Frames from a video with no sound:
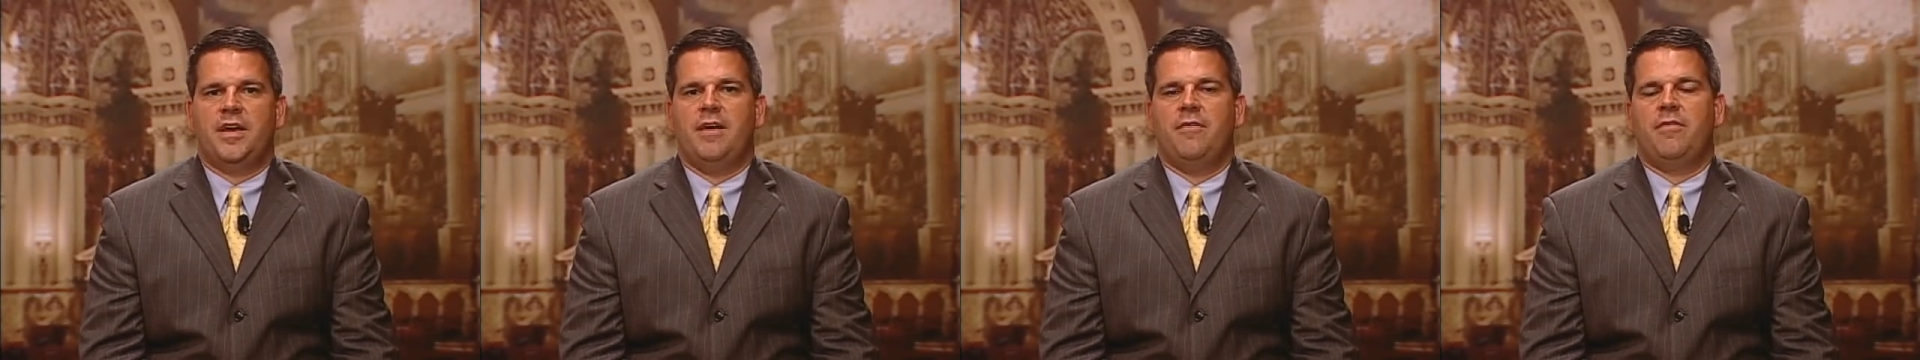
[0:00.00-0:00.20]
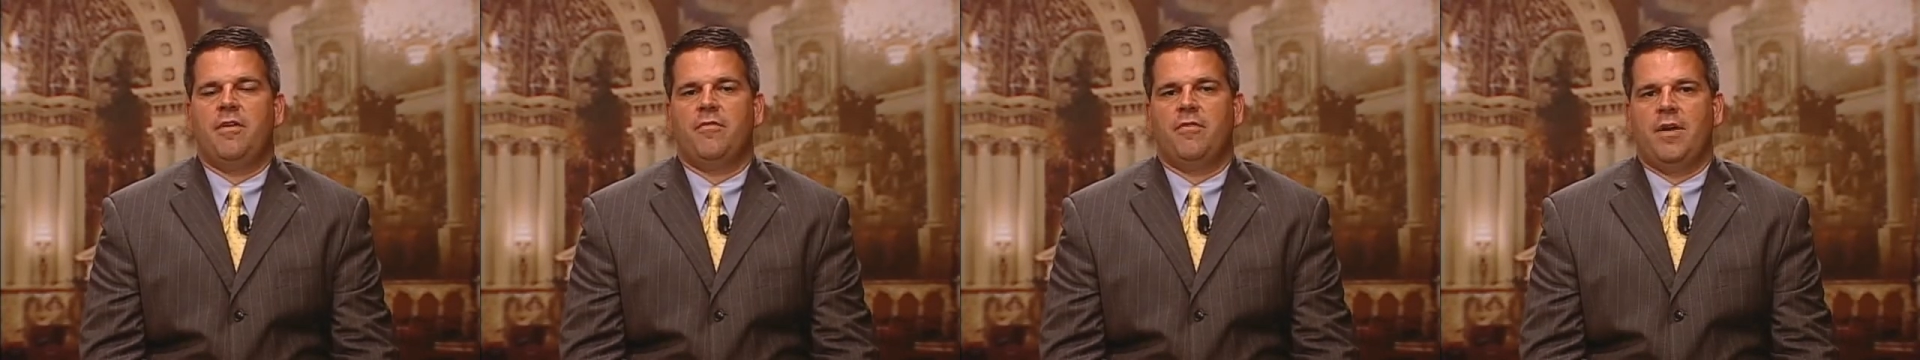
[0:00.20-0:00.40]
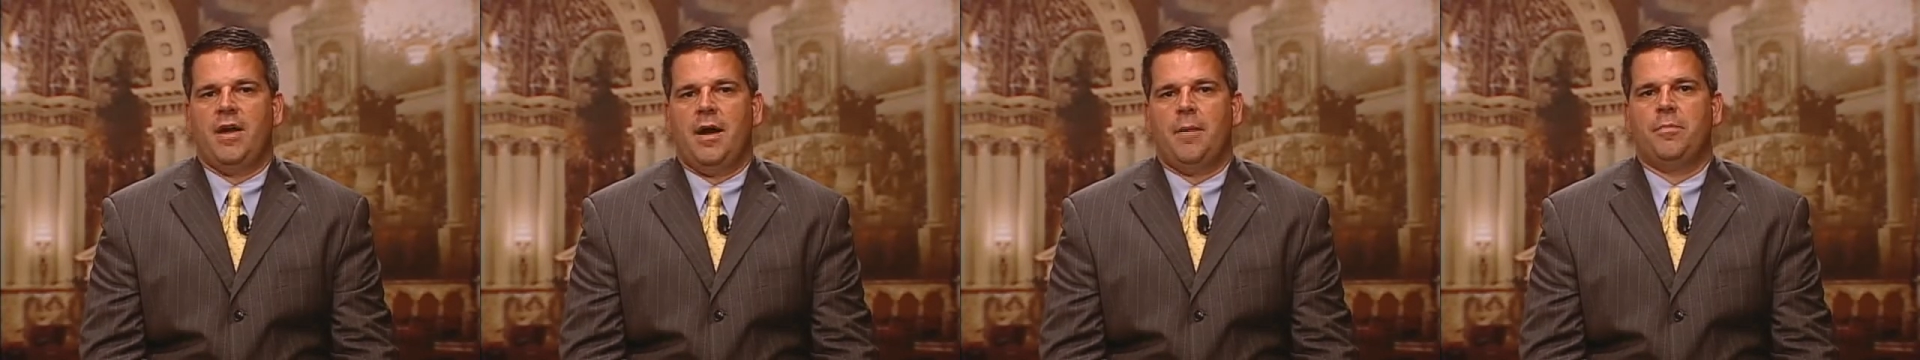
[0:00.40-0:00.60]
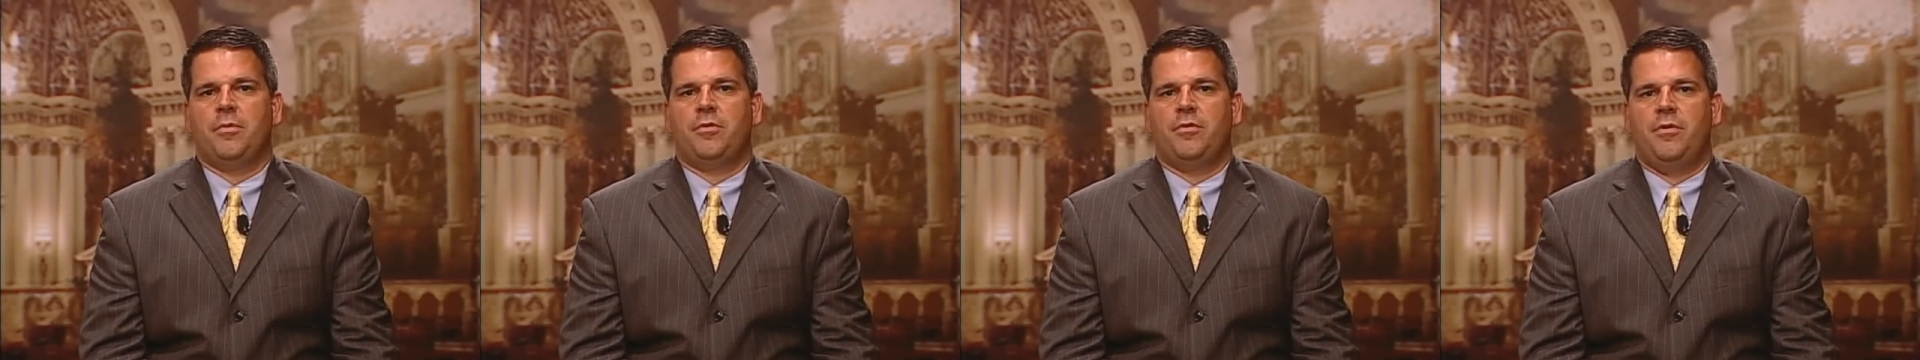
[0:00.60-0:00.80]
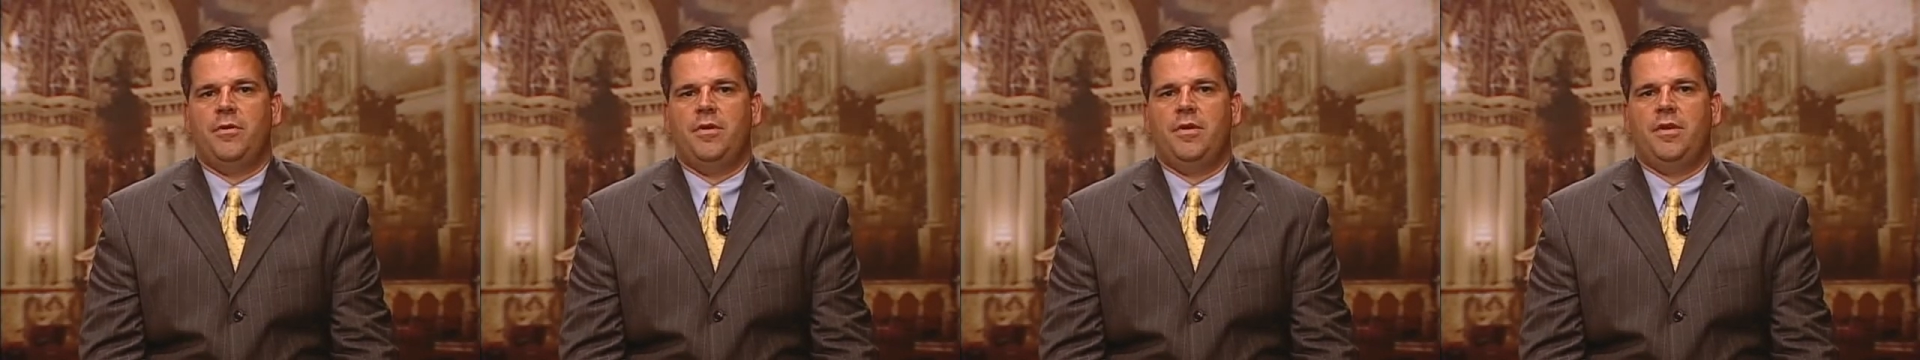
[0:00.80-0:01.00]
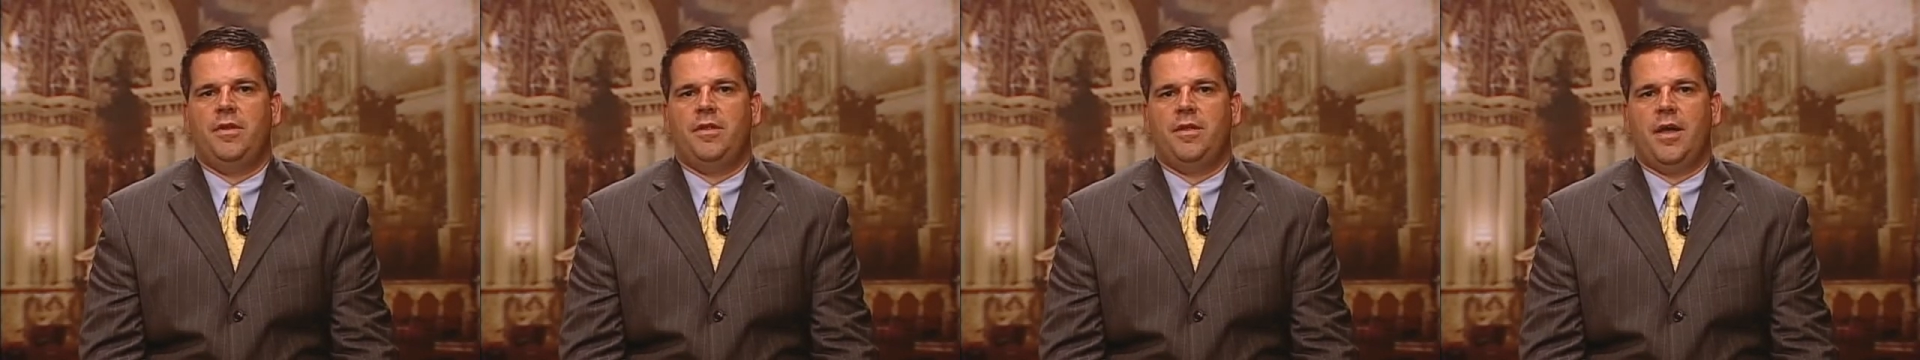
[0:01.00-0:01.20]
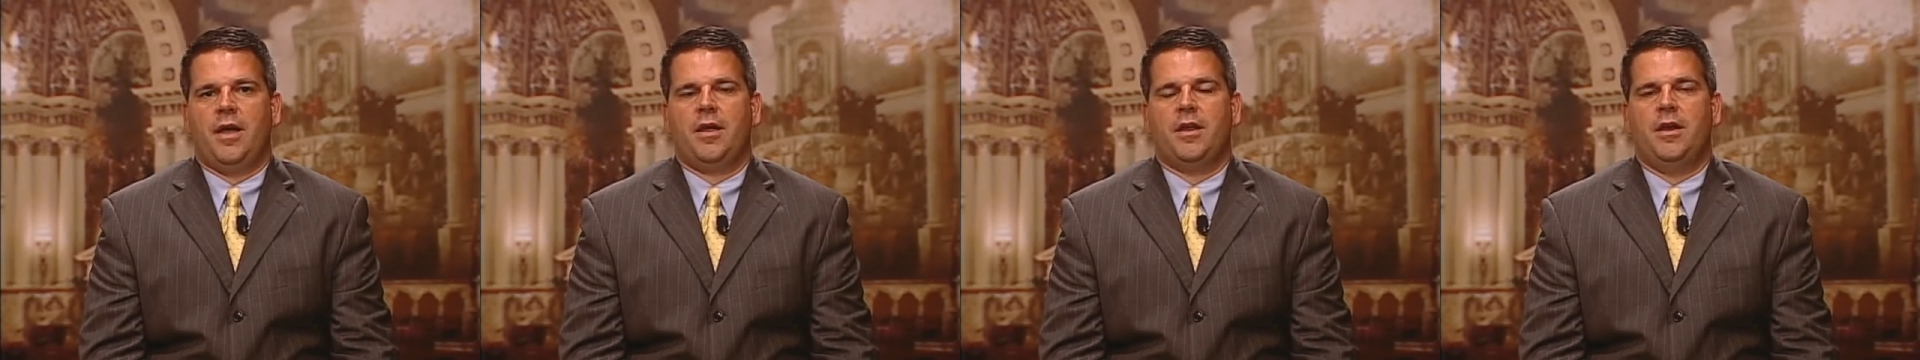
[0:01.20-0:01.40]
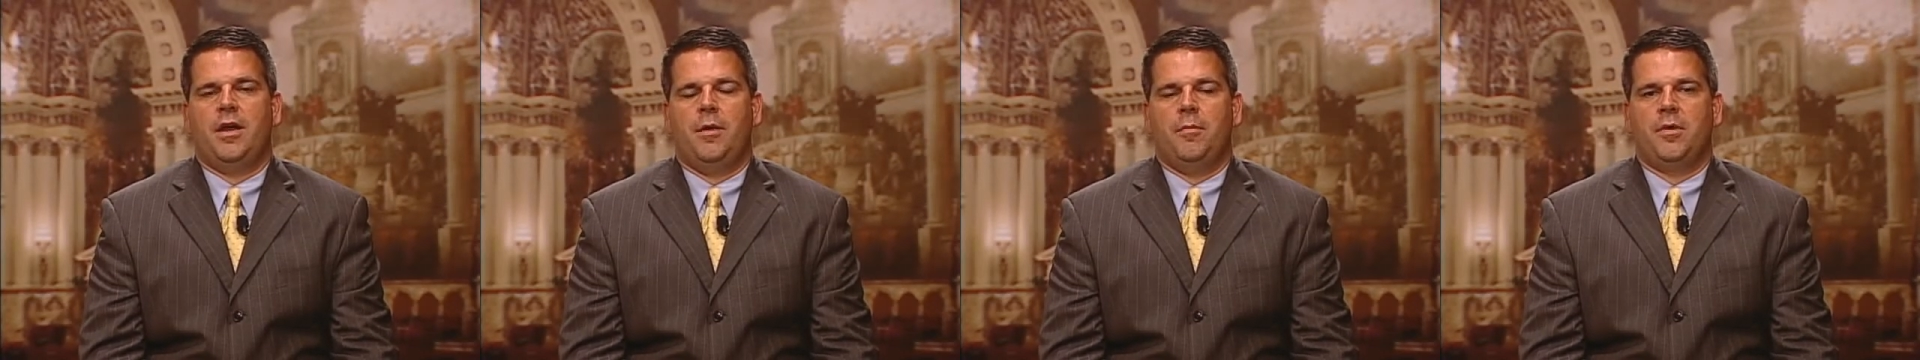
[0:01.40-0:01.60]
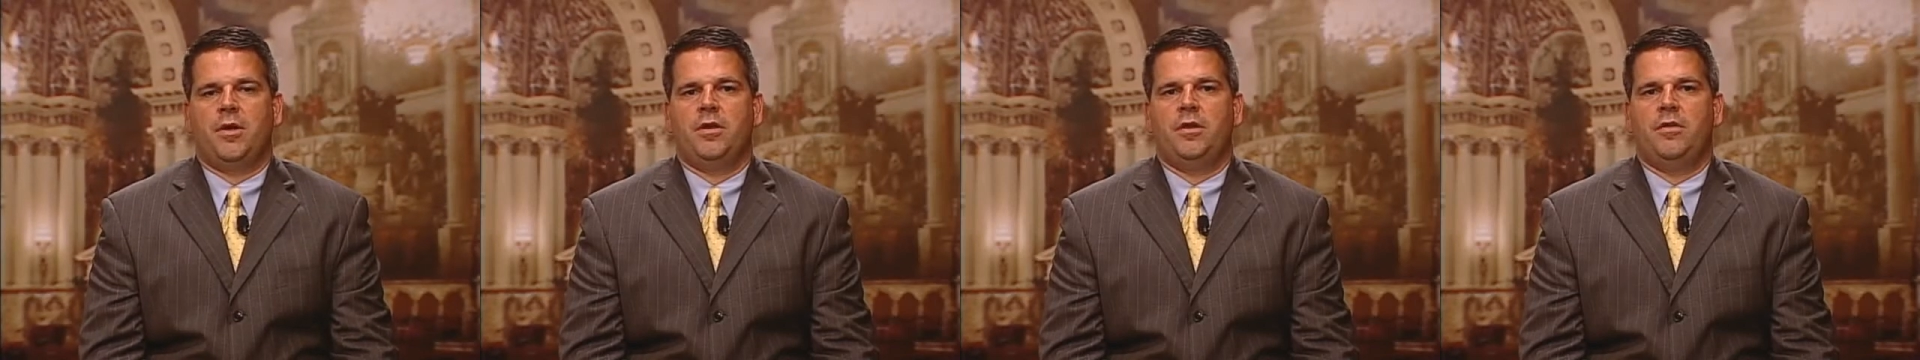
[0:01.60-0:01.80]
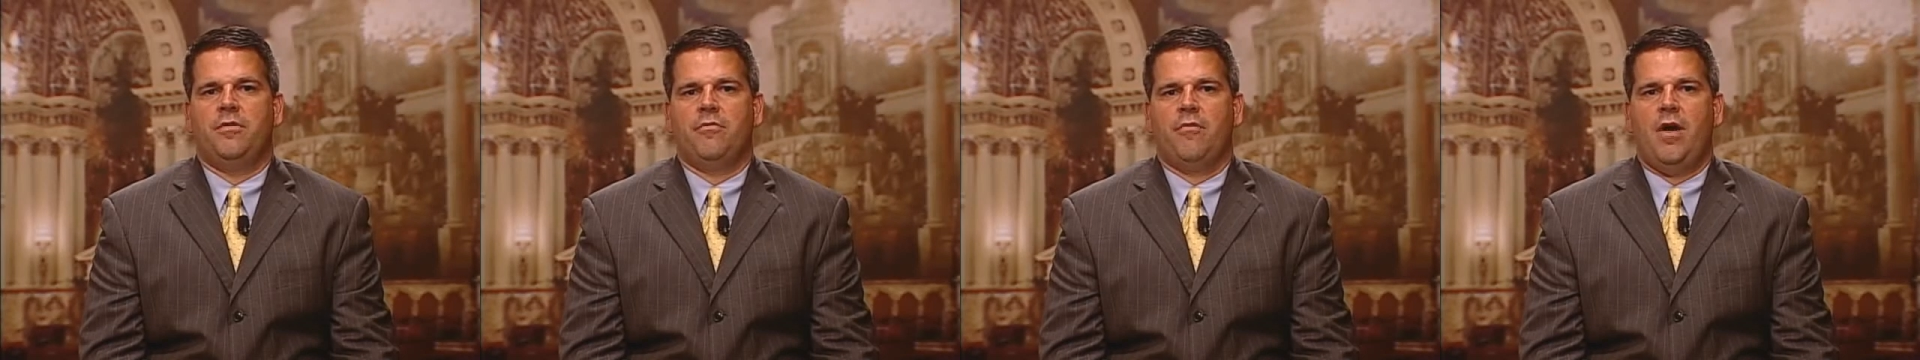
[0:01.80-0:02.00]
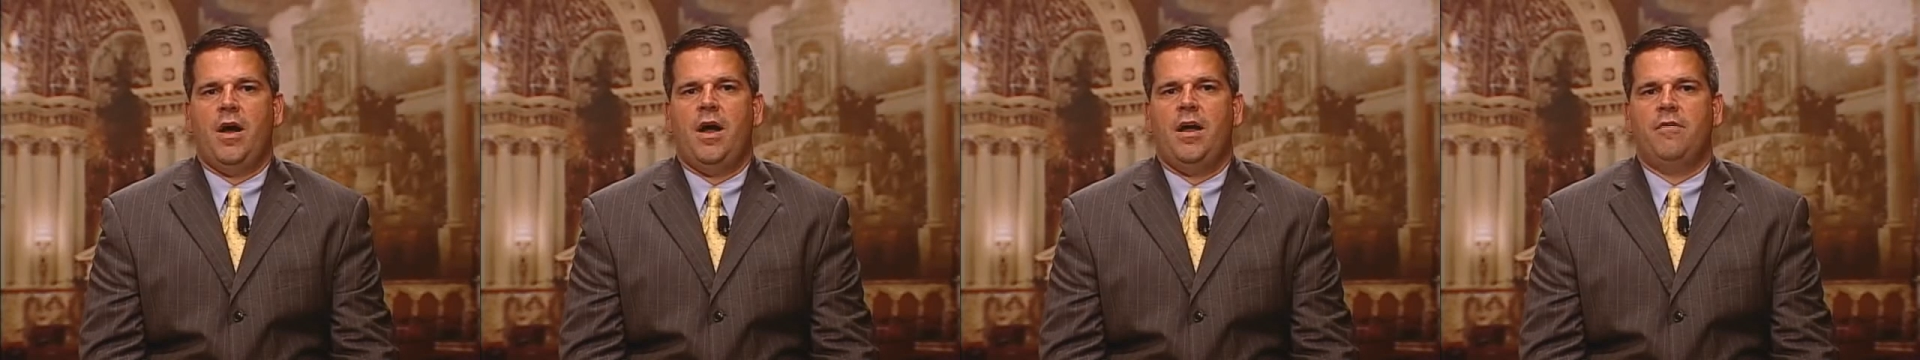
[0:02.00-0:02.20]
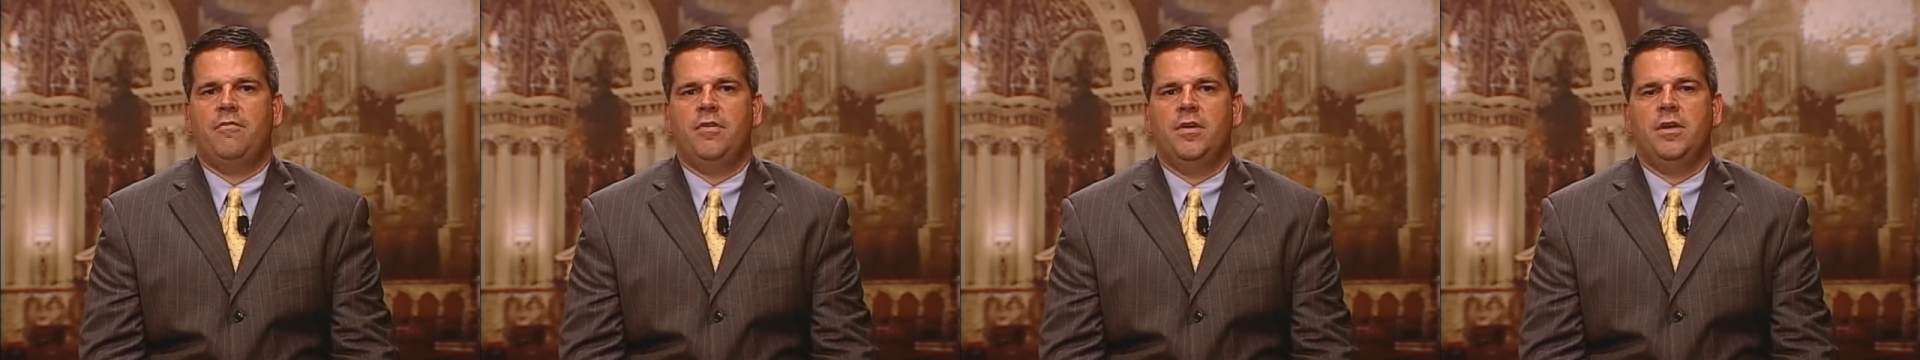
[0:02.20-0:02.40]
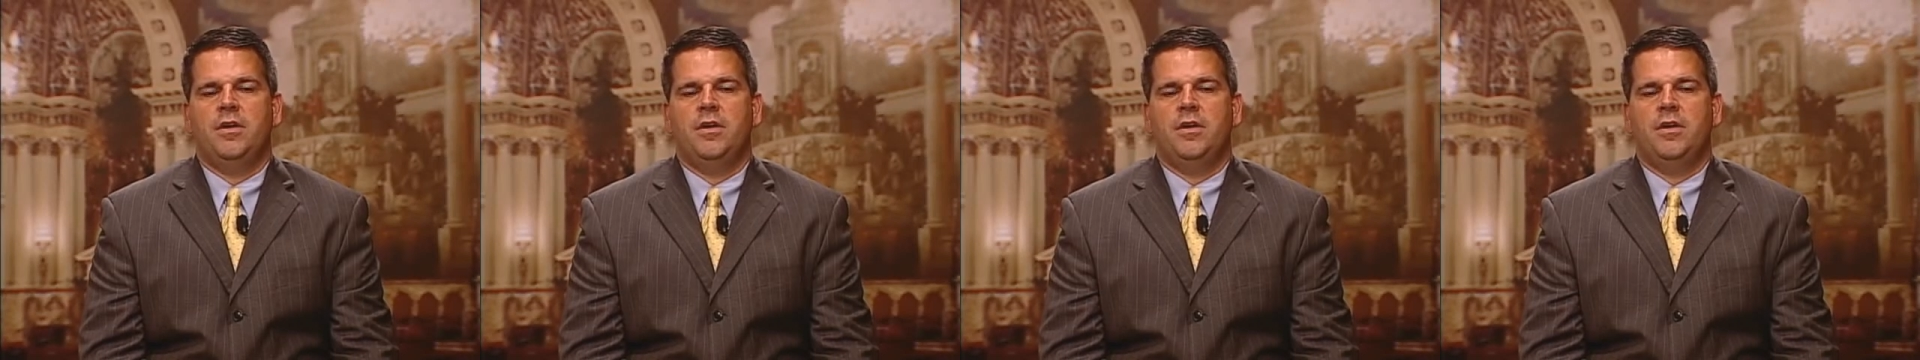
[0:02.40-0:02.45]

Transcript: have every opportunity to economically thrive,